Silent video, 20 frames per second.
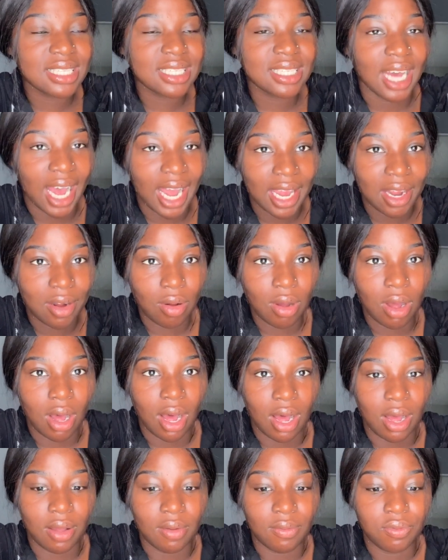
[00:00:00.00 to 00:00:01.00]
title
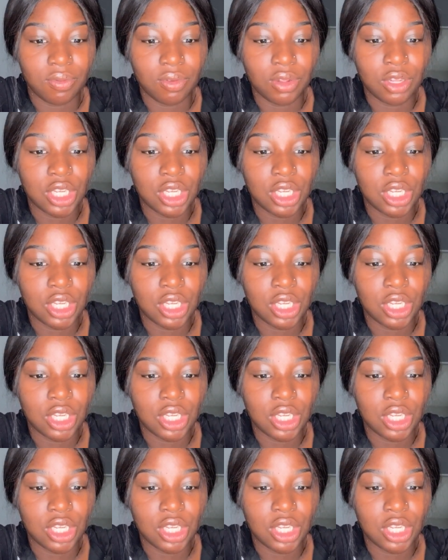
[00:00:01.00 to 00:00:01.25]
of